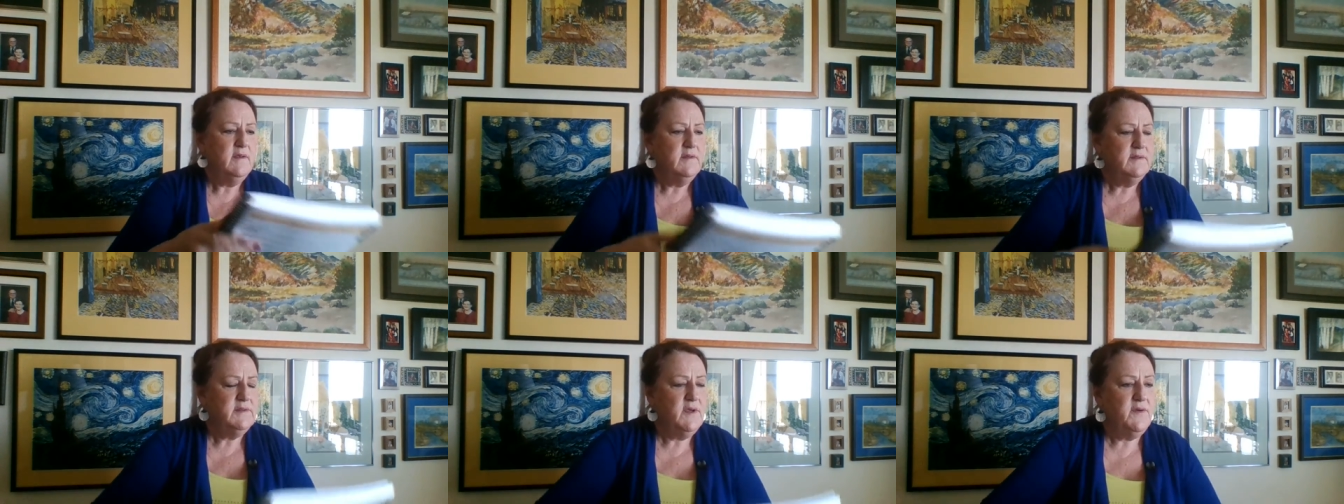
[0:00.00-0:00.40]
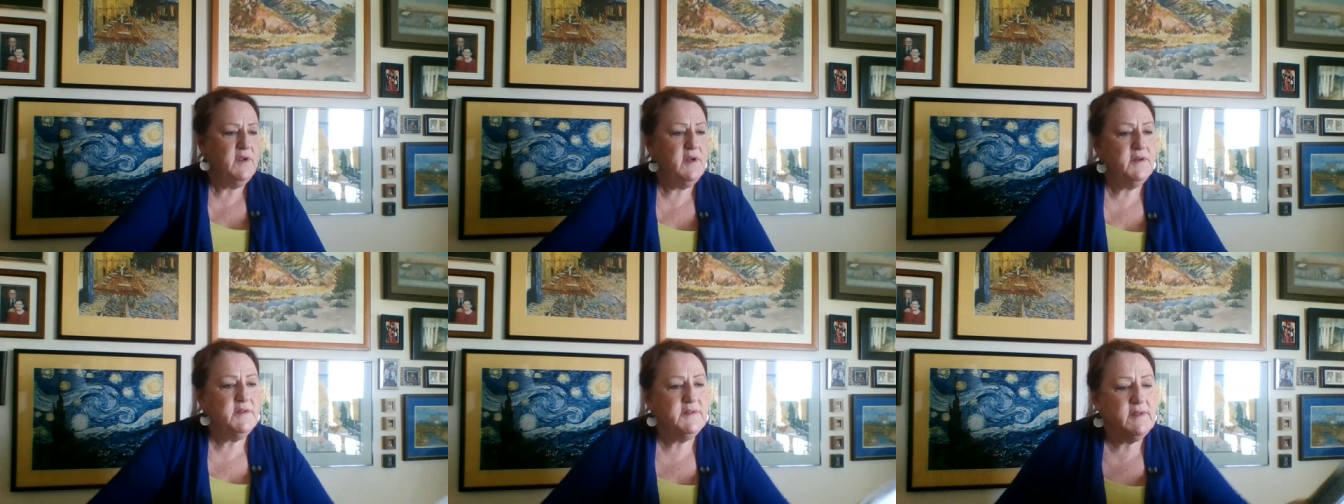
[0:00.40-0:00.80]
So
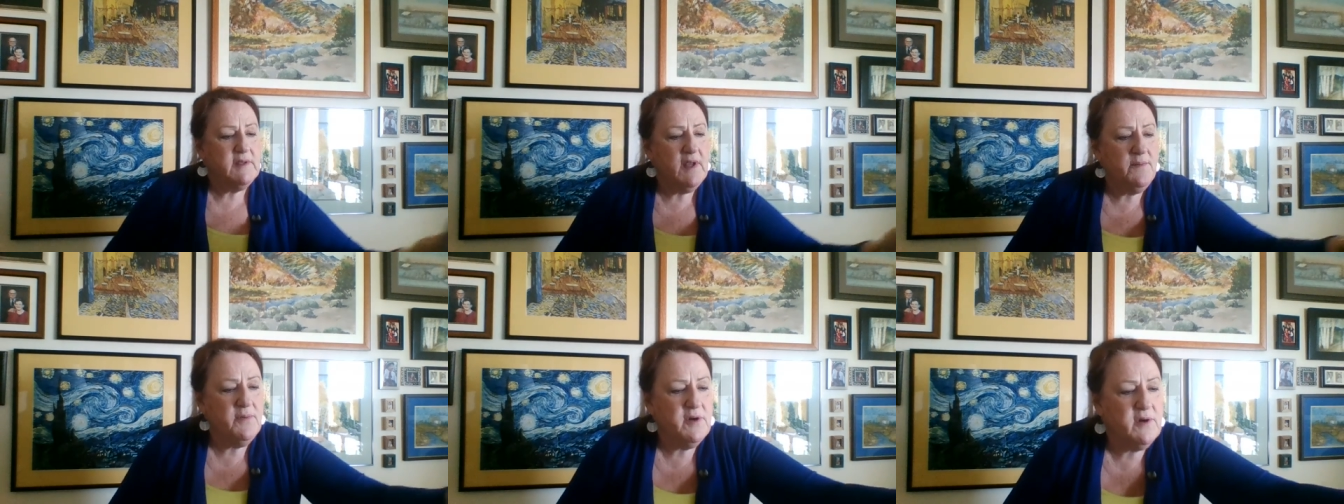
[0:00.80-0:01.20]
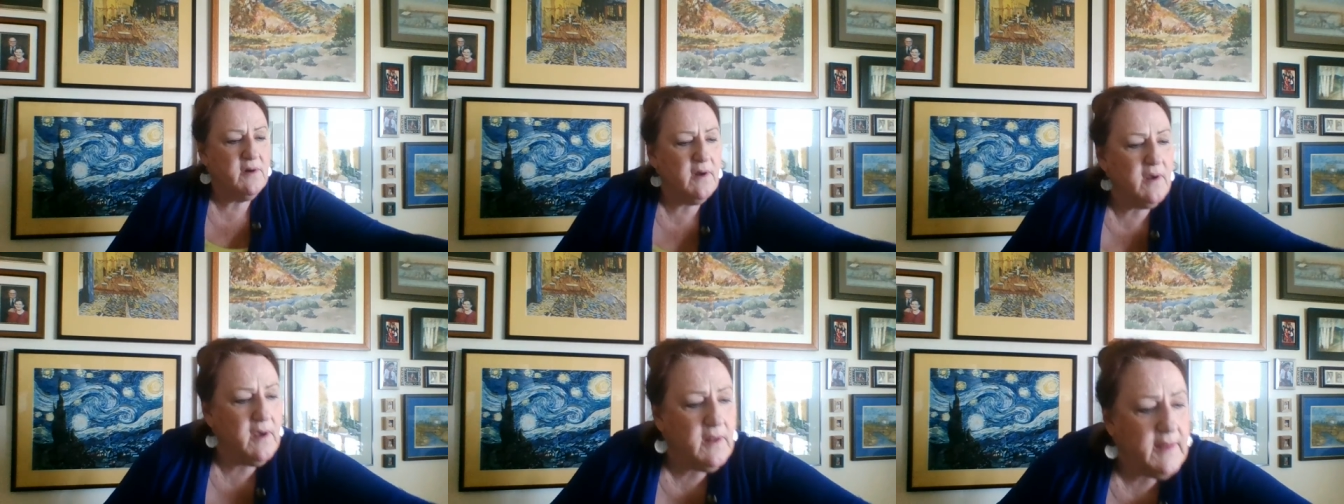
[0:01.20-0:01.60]
here's the number
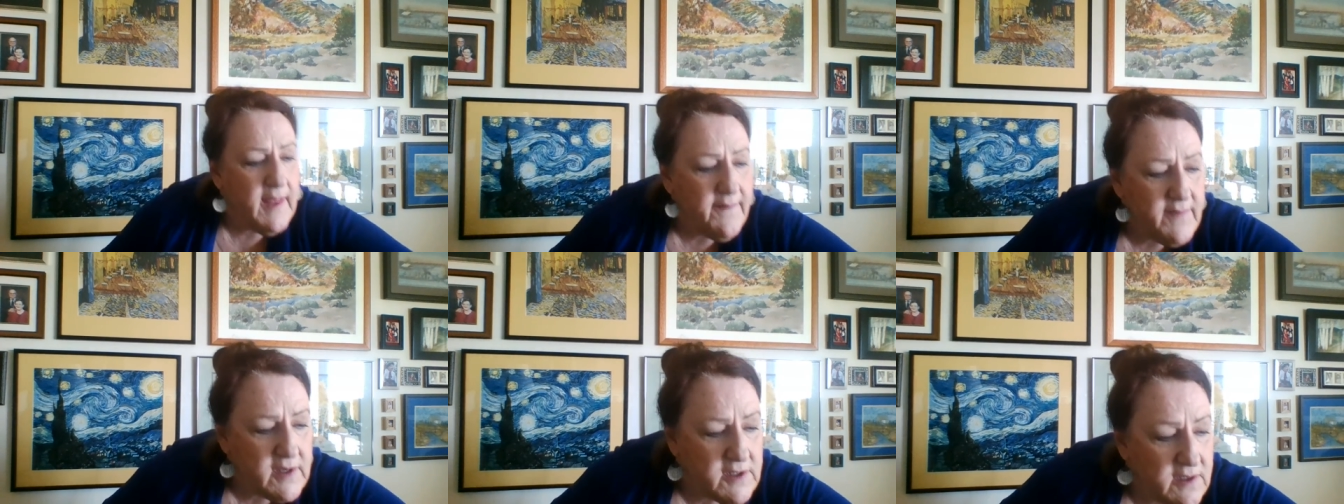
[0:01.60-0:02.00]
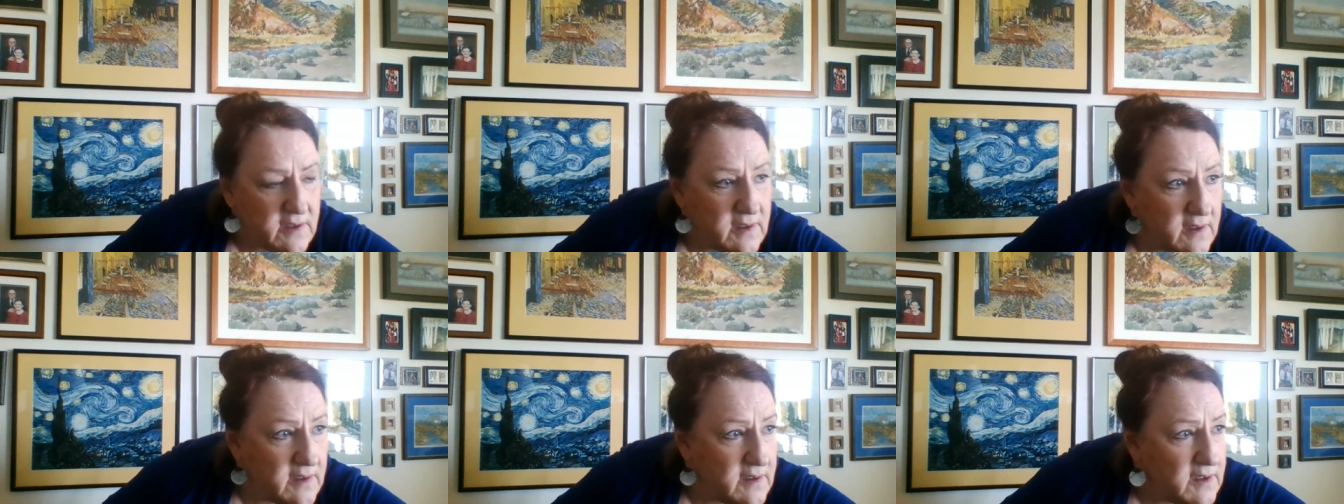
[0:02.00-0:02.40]
11
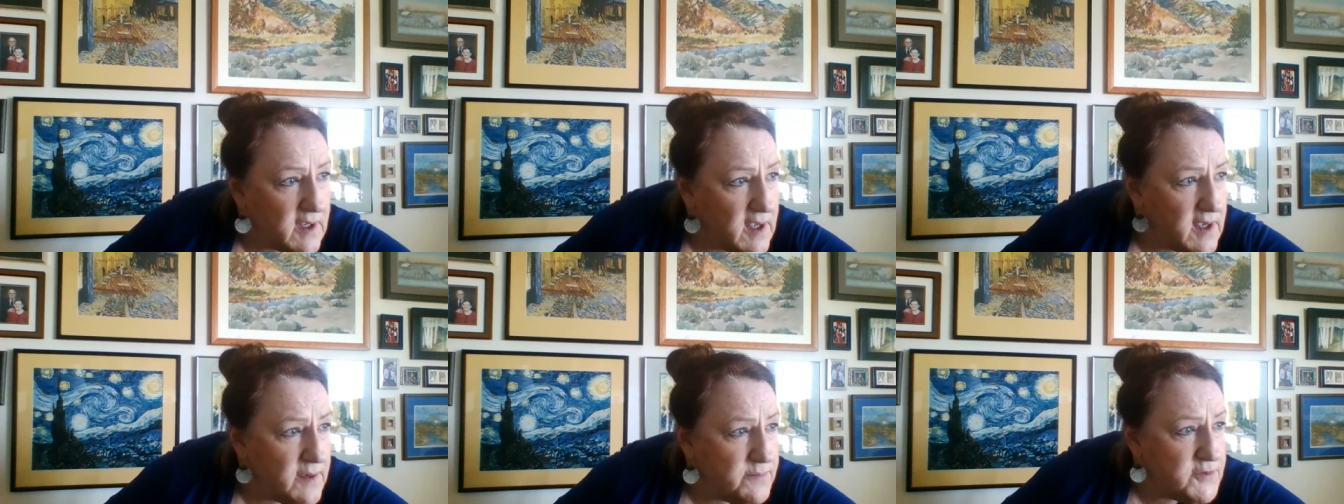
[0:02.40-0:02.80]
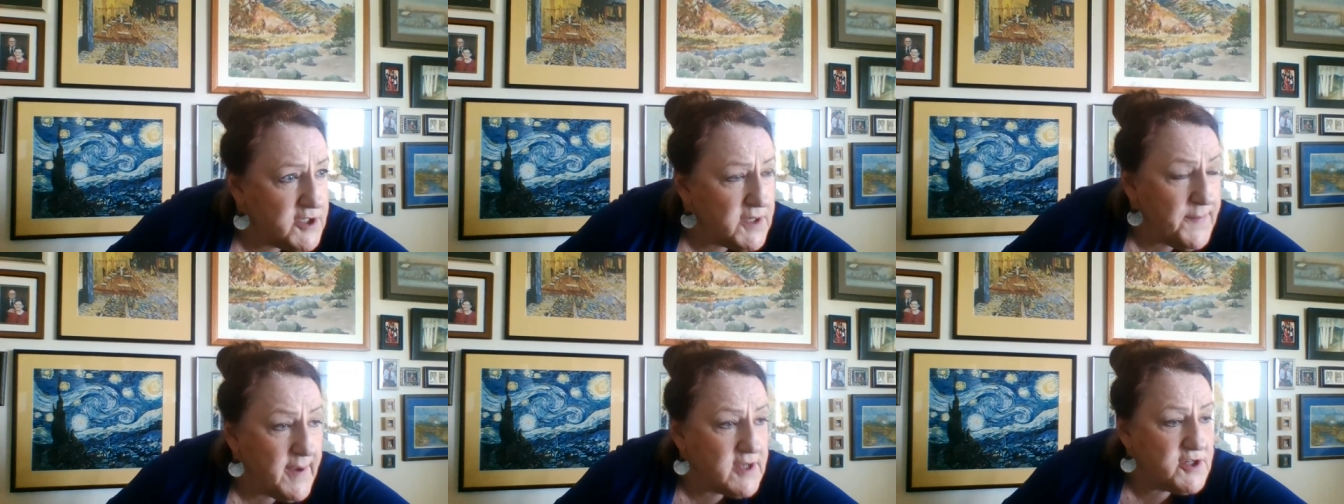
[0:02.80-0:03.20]
um,
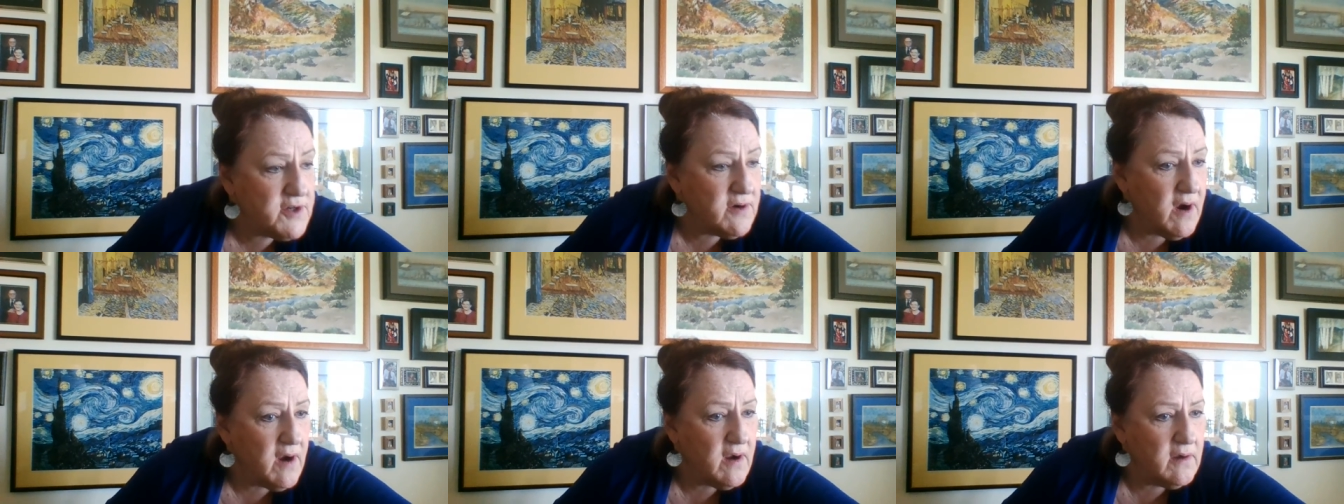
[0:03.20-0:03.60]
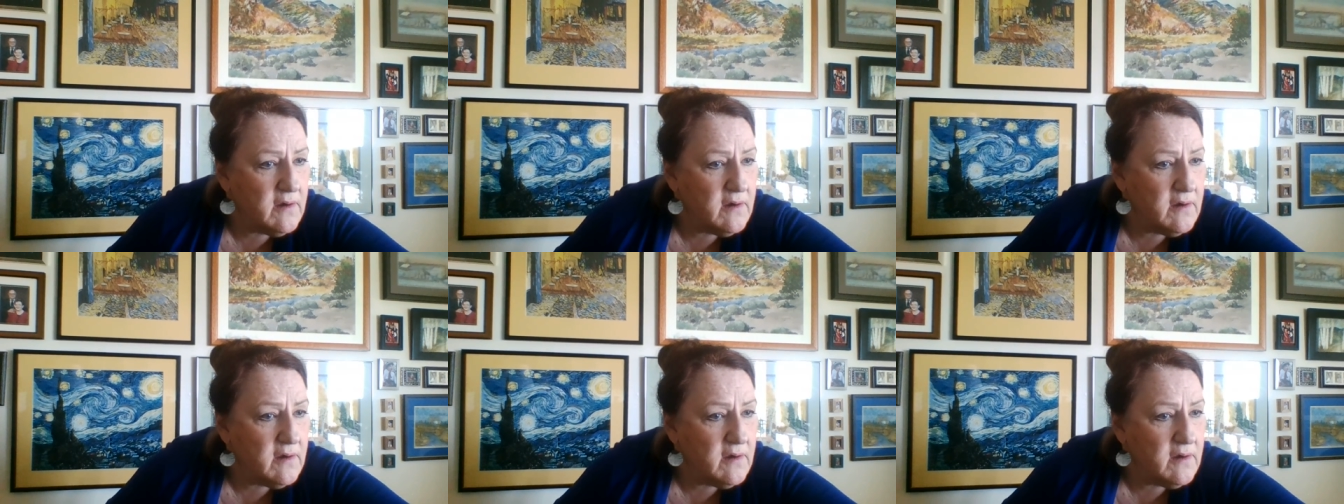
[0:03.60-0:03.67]
G major.